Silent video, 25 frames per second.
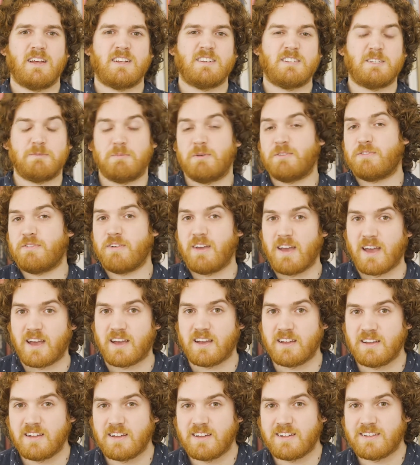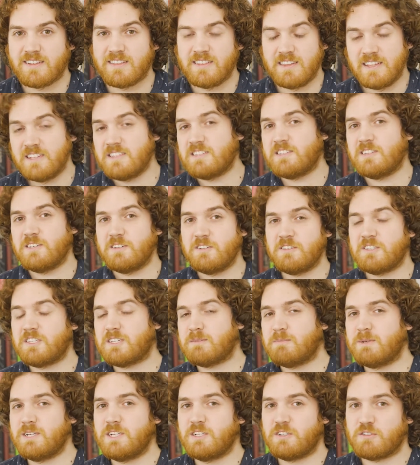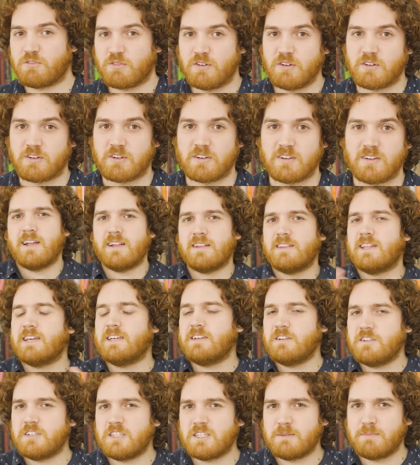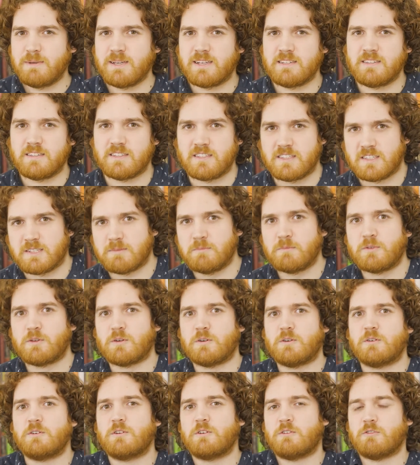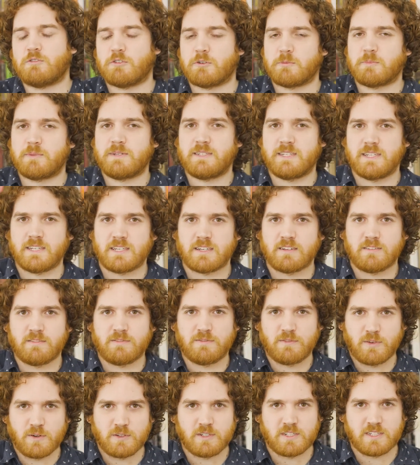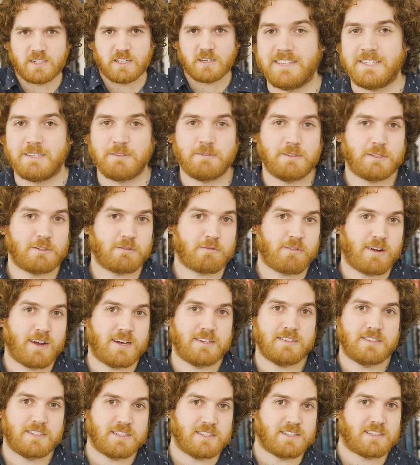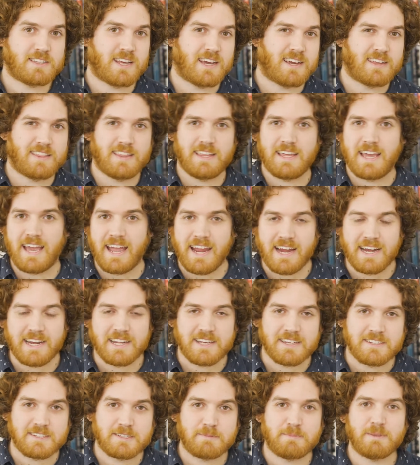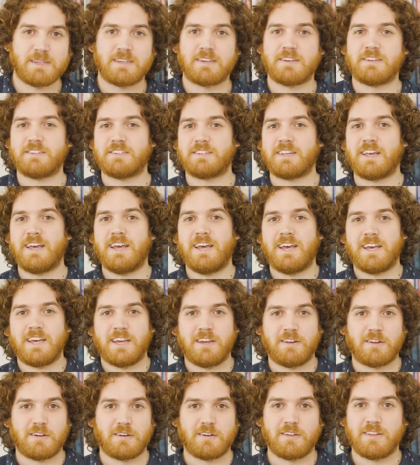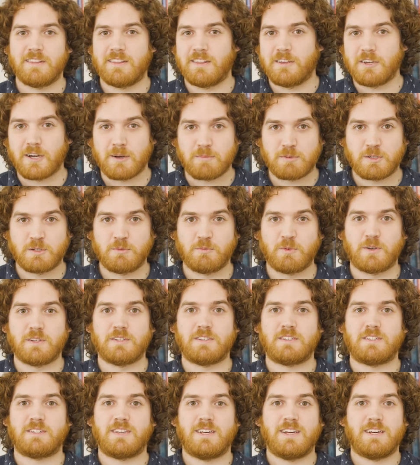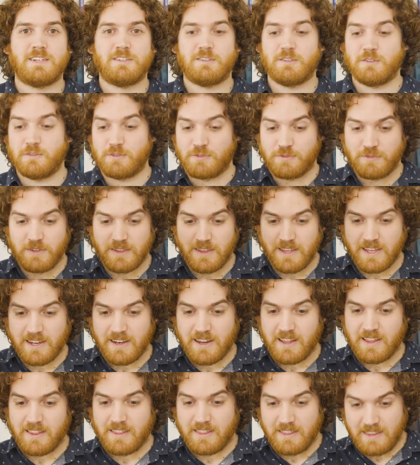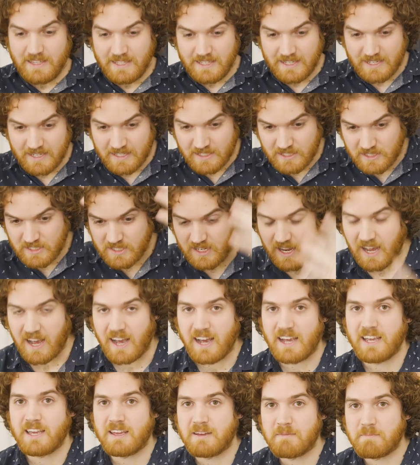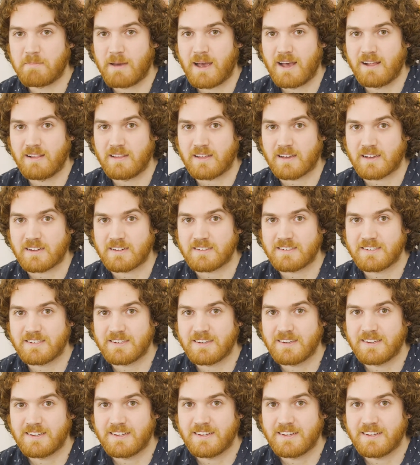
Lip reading: To be fair, this used to be true. There used to be a system called group ticket voting. It was around since like the 80s because, the option was to fill in the entire ballot.